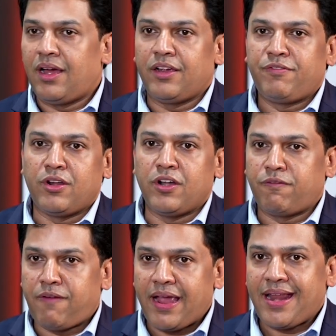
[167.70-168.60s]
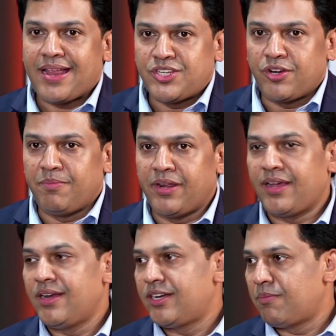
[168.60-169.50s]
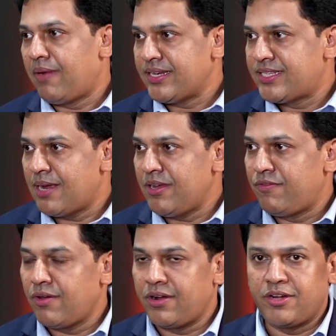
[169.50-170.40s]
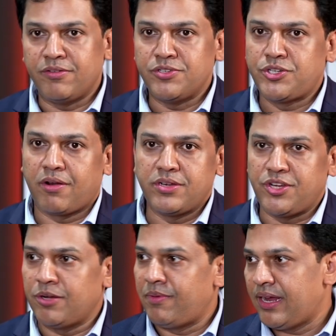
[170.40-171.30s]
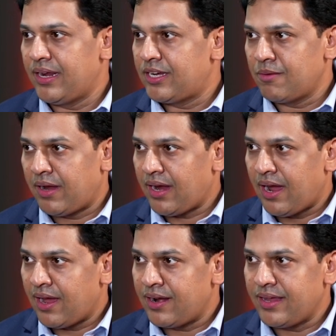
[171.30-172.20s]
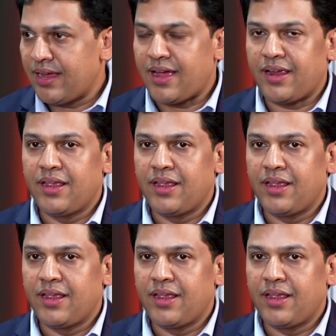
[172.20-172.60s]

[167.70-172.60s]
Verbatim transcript: If you're into finance, you could be regulated by SEBI. If you're into insurance, you could be regulated by IRDAI.